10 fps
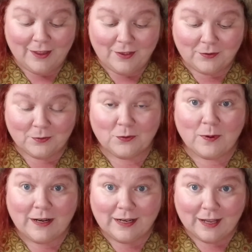This one's
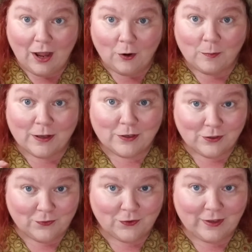ready to go, but
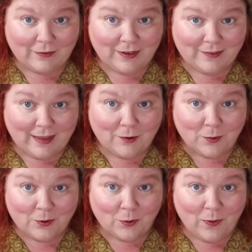just for safety's sake,
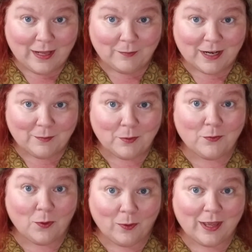we're going to wait a minute
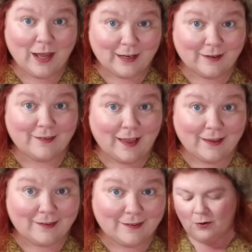before we cut a slice.